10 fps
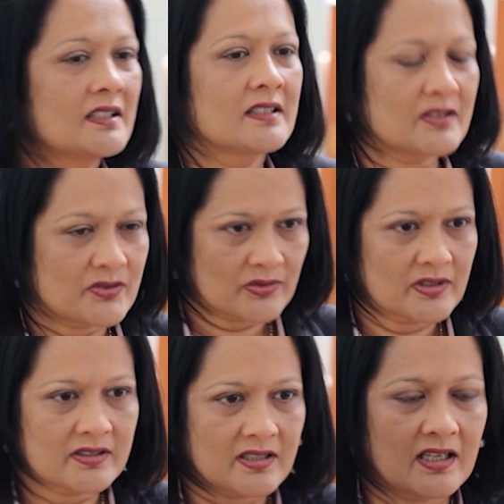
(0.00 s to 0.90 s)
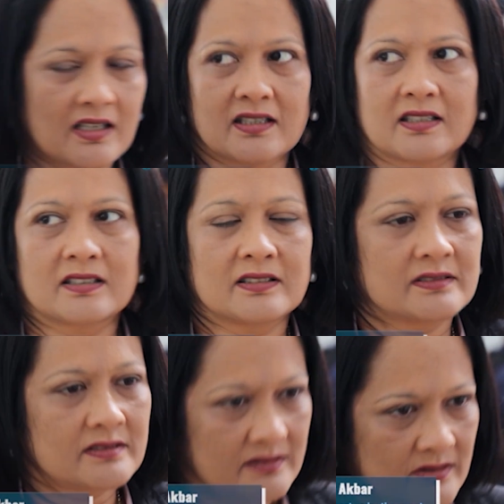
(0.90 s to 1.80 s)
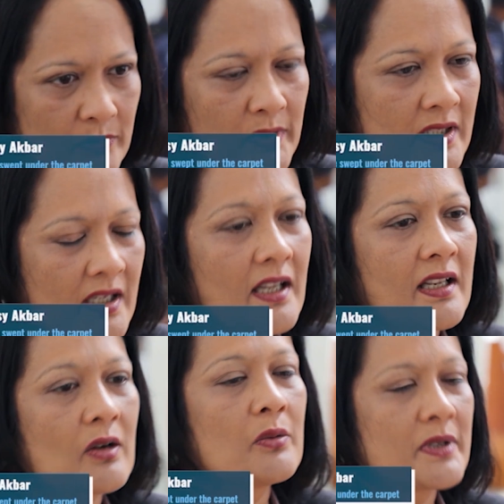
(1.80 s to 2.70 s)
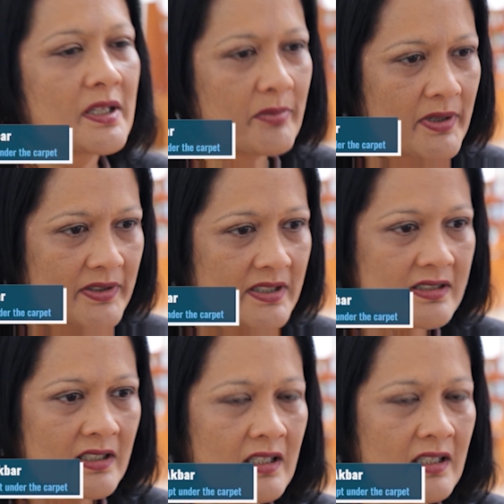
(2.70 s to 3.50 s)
The students are with at home with their parents.